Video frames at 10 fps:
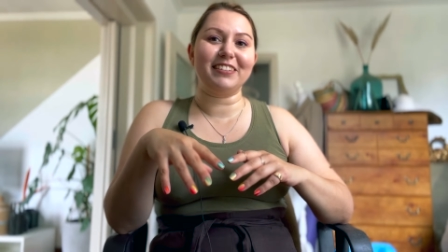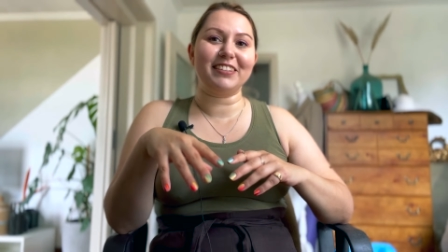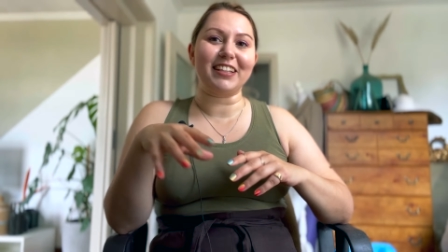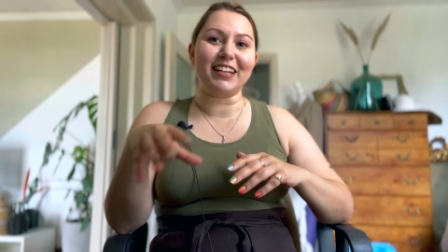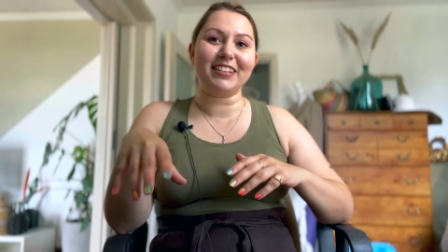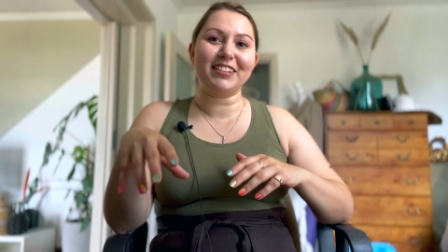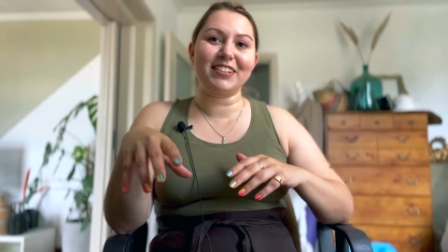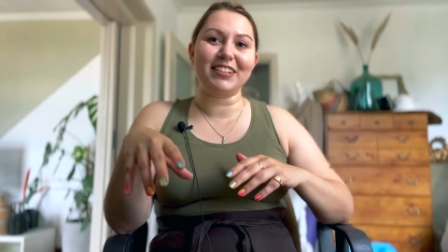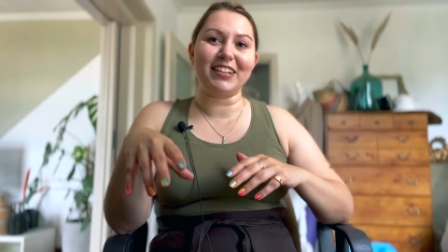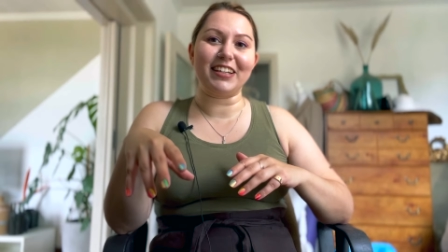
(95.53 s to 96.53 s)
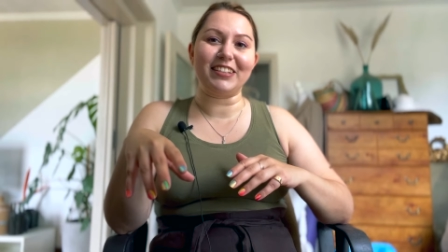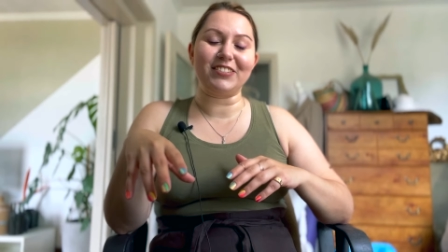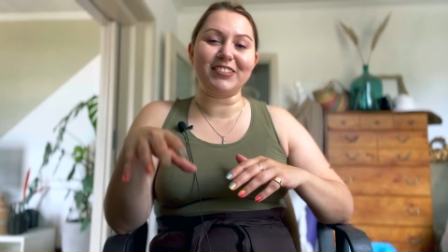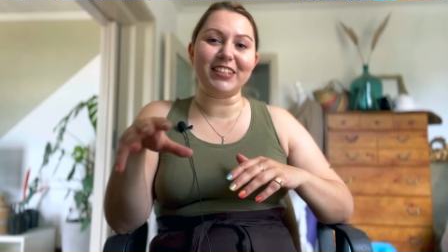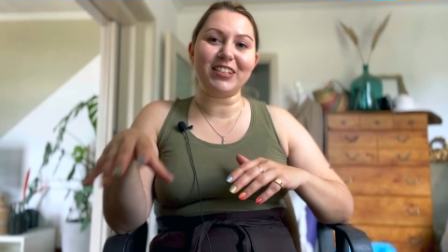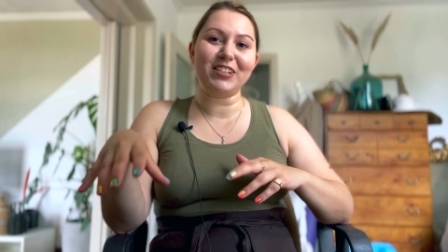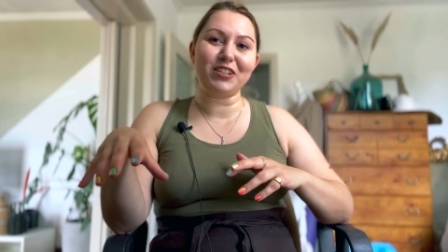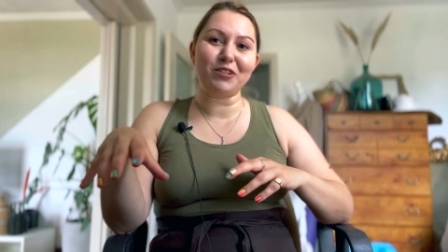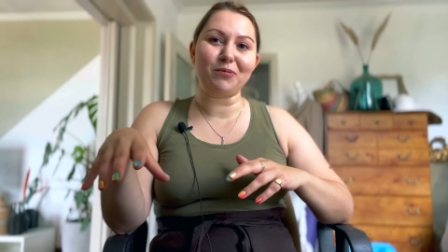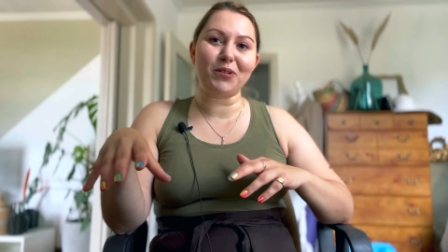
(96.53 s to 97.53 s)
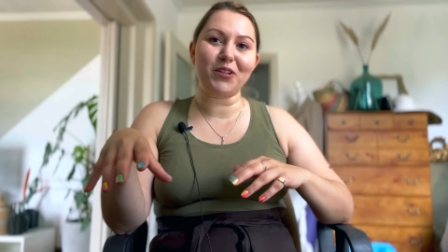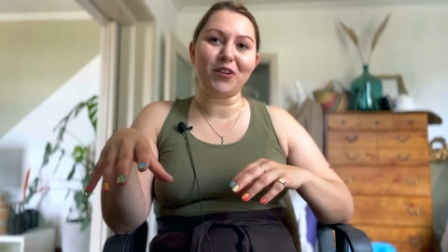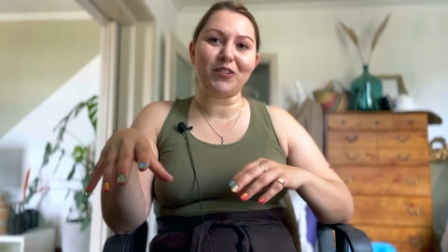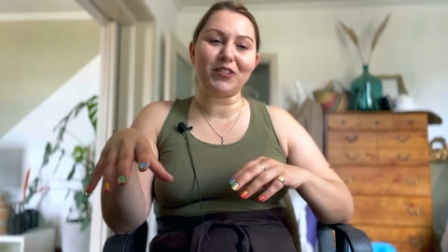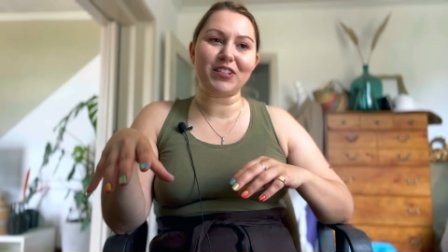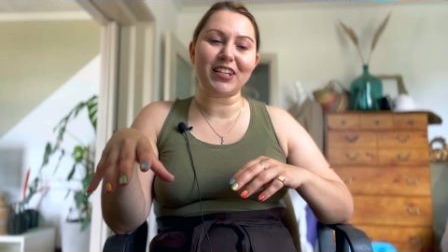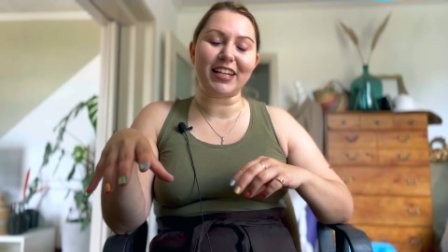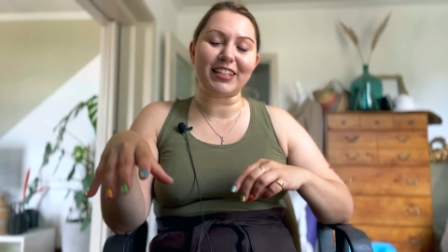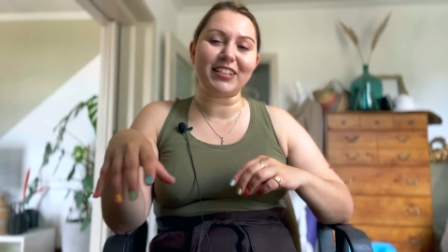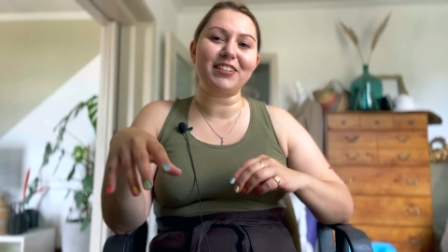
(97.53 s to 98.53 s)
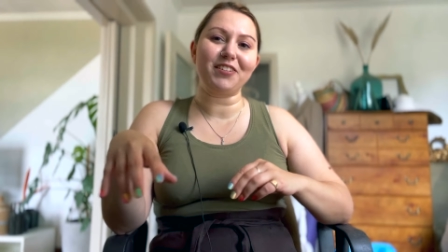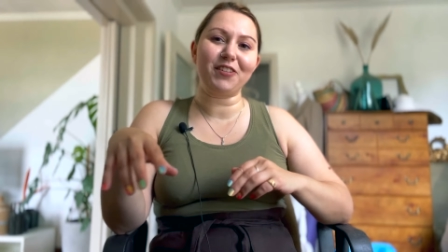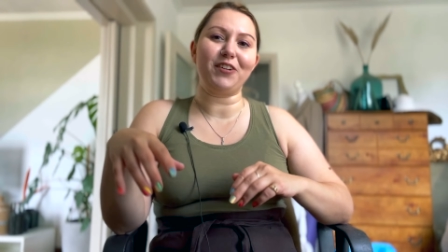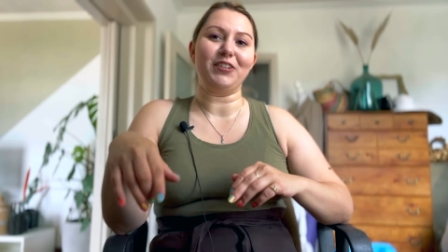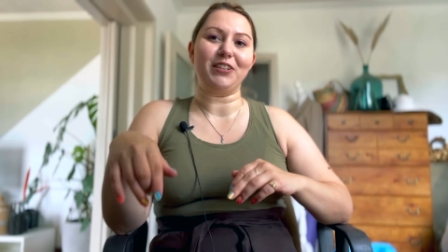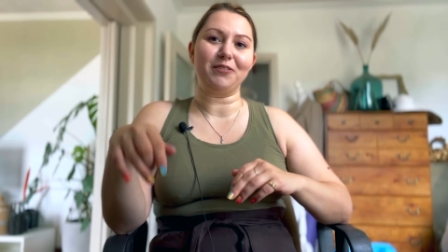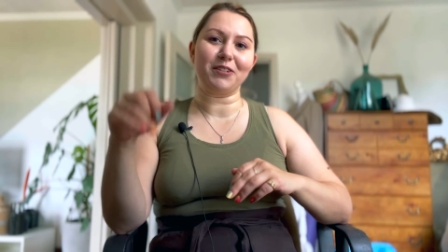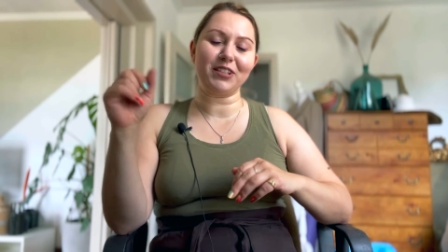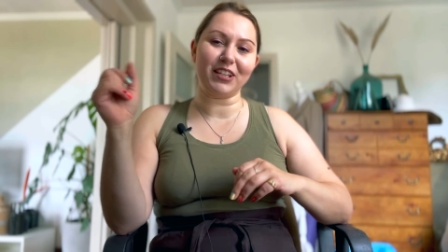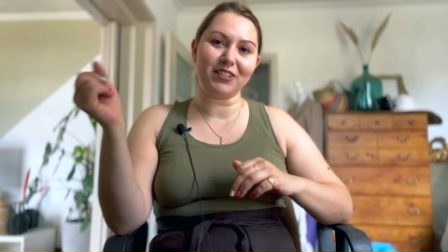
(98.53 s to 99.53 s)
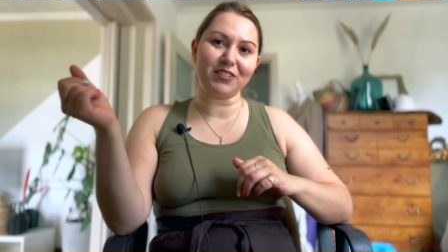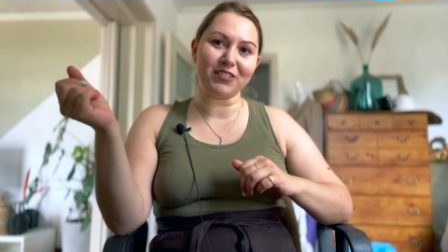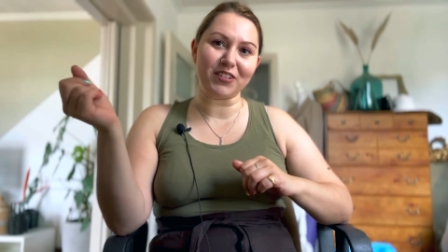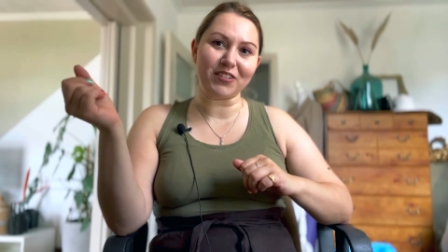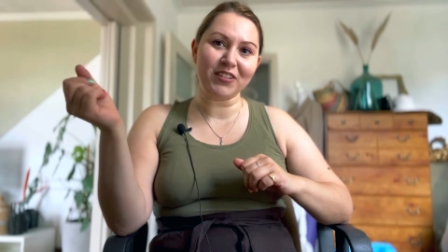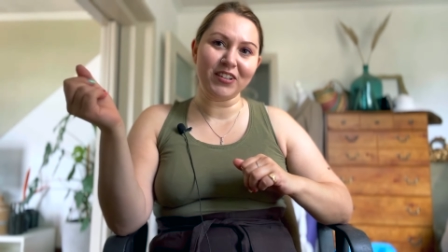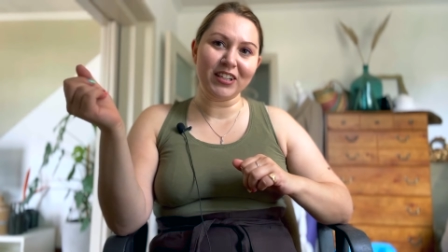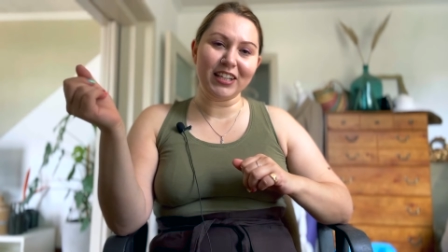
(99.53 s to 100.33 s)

sex and relationship with girls, and I still thought I was hetero.